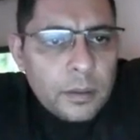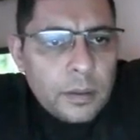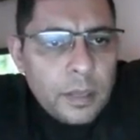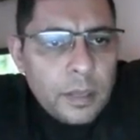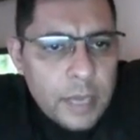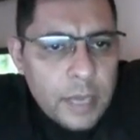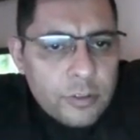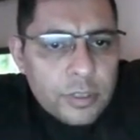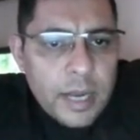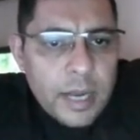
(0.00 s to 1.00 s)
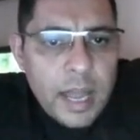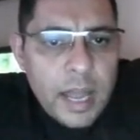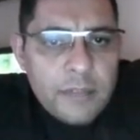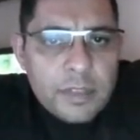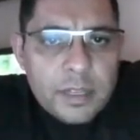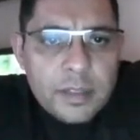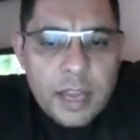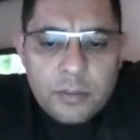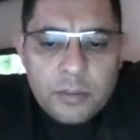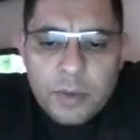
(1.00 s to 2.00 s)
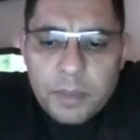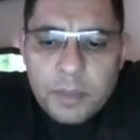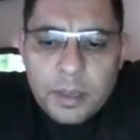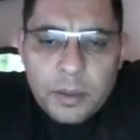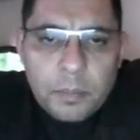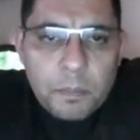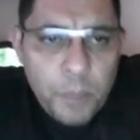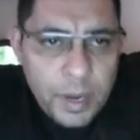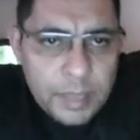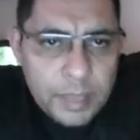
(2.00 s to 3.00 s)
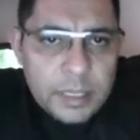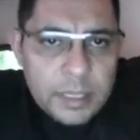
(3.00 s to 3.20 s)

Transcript: letter that I have in the diagram. But,